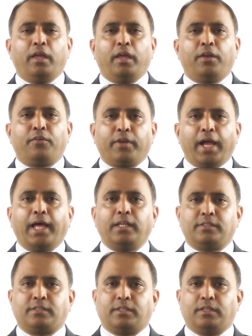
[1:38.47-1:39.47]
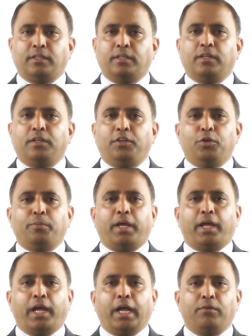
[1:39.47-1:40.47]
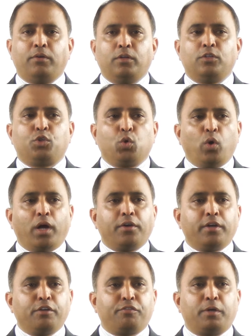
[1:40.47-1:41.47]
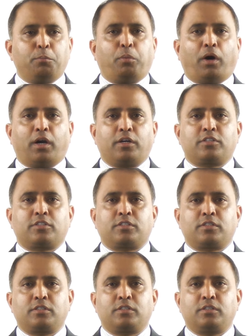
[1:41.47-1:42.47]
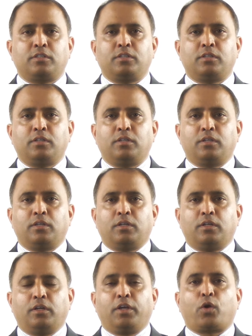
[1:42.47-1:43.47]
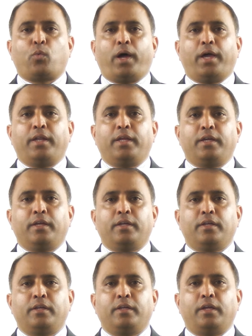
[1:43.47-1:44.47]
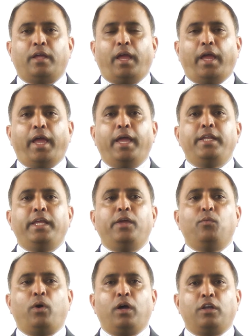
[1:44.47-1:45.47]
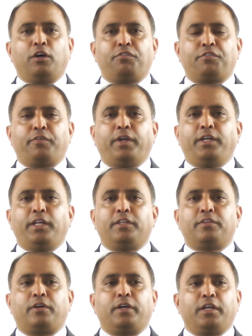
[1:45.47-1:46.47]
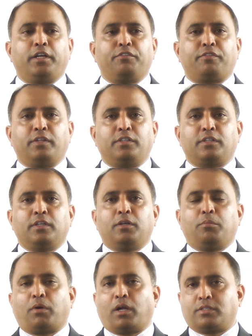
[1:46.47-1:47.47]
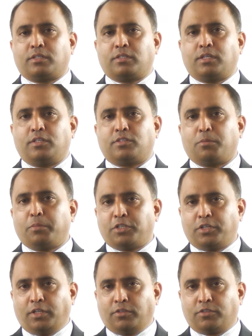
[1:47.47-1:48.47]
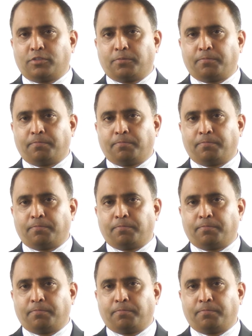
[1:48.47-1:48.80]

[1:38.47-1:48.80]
In reality, you may have 200 different parts requiring any one of 20, 30 different processes or machines.